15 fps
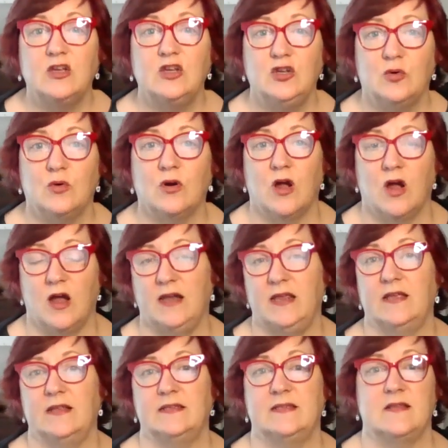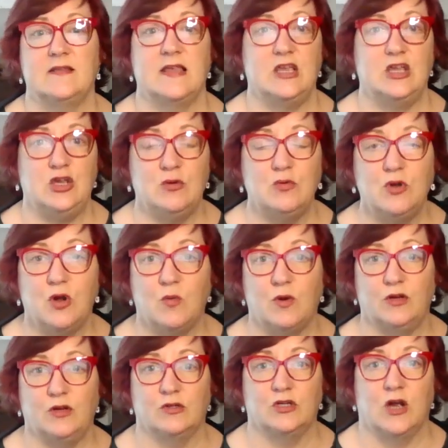your audience that you know
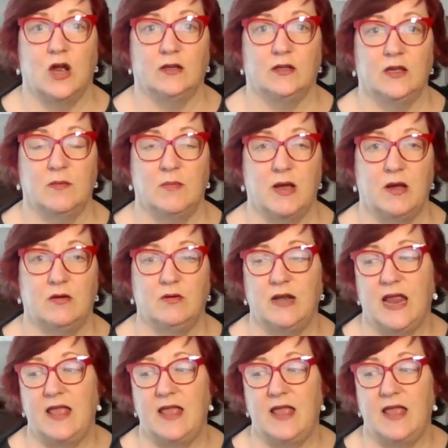what you're talking about